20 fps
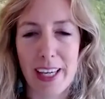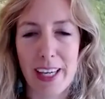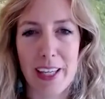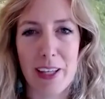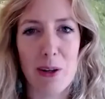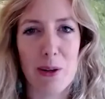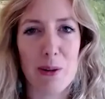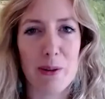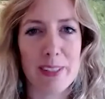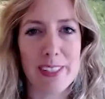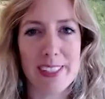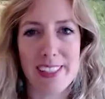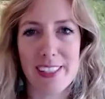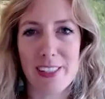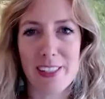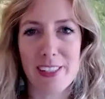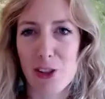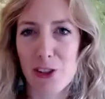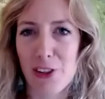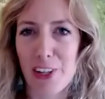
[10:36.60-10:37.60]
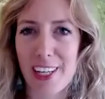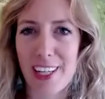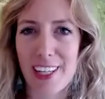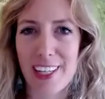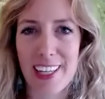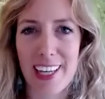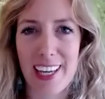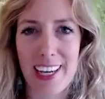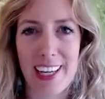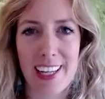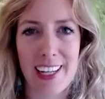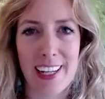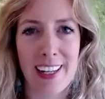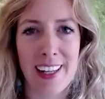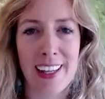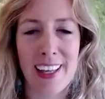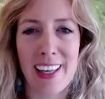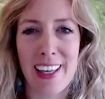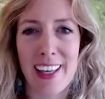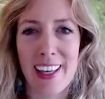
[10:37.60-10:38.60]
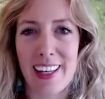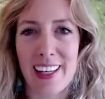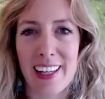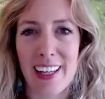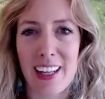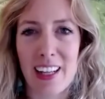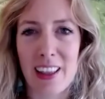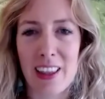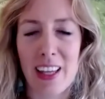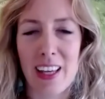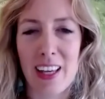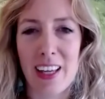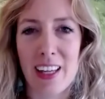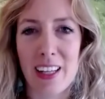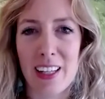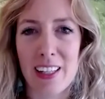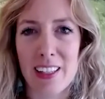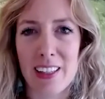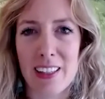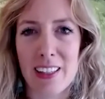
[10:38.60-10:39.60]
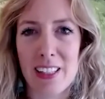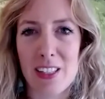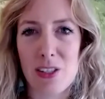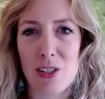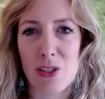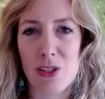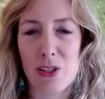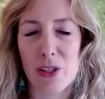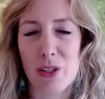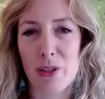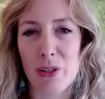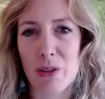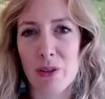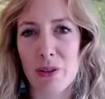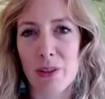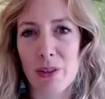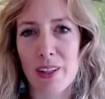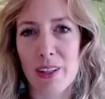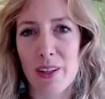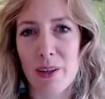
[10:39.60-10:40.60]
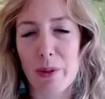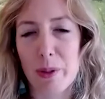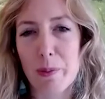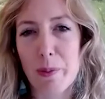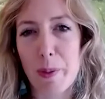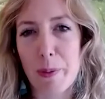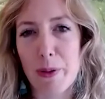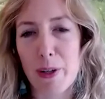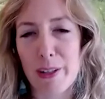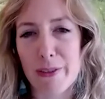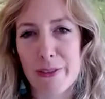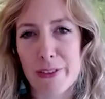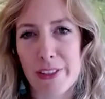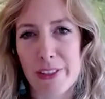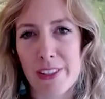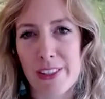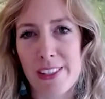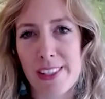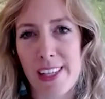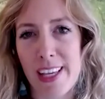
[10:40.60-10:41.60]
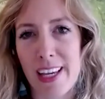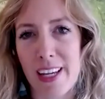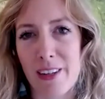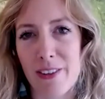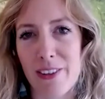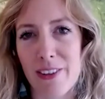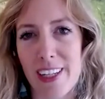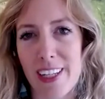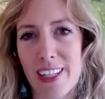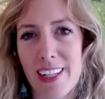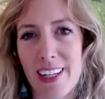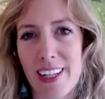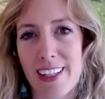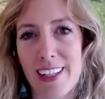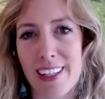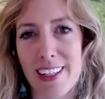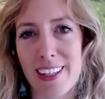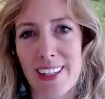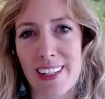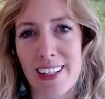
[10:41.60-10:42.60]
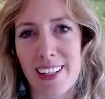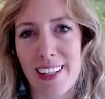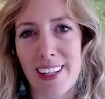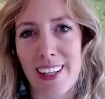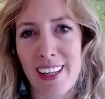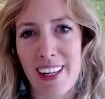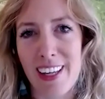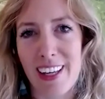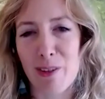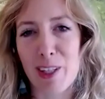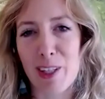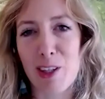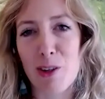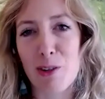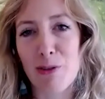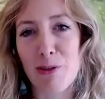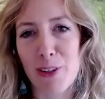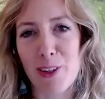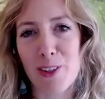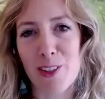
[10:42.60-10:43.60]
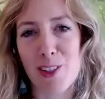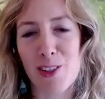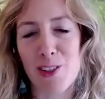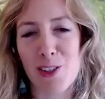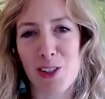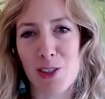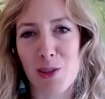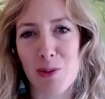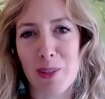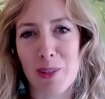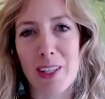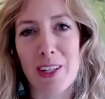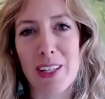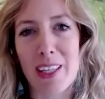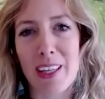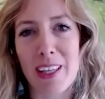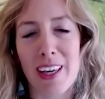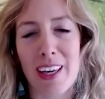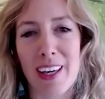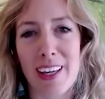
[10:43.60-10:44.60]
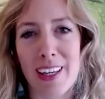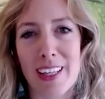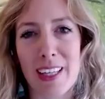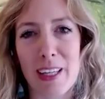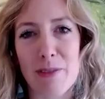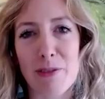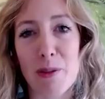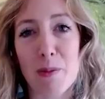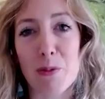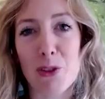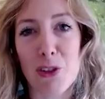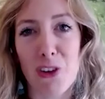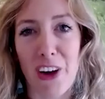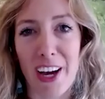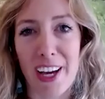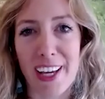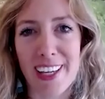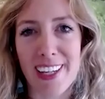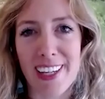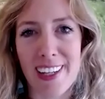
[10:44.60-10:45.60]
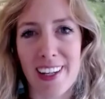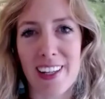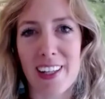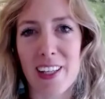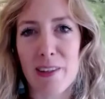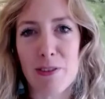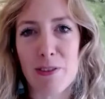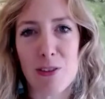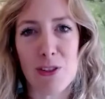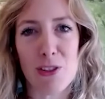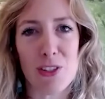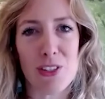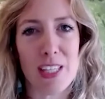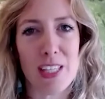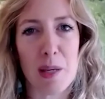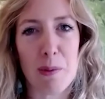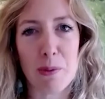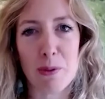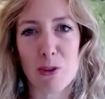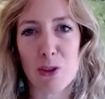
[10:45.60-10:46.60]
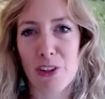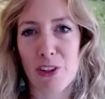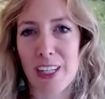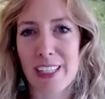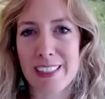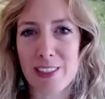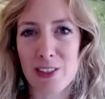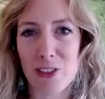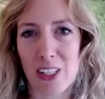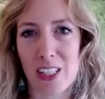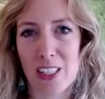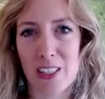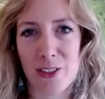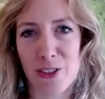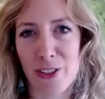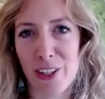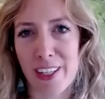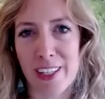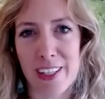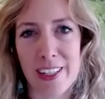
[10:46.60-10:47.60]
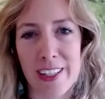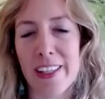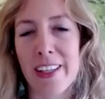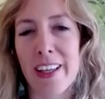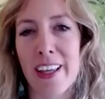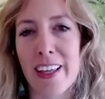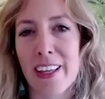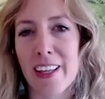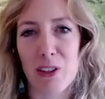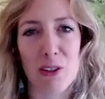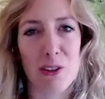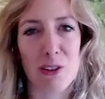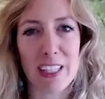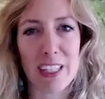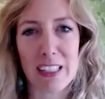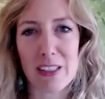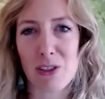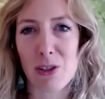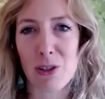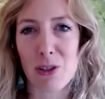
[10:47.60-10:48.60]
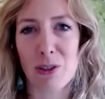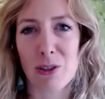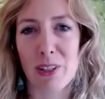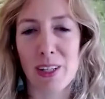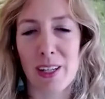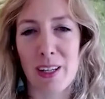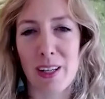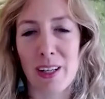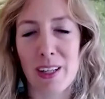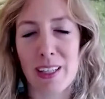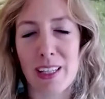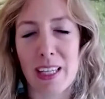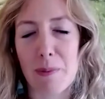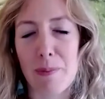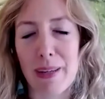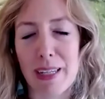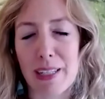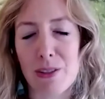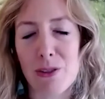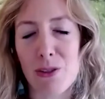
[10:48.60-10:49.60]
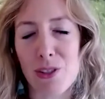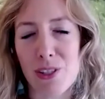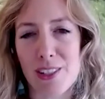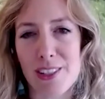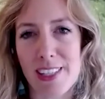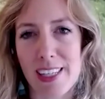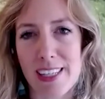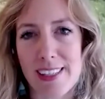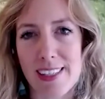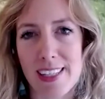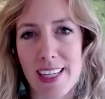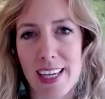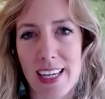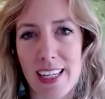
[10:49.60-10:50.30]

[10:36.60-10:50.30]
Yeah, you always need to try again. Like, and that's also what people often say, right? Like when you fail is just when you give up trying. Like if you just keep on trying, you'll get back to success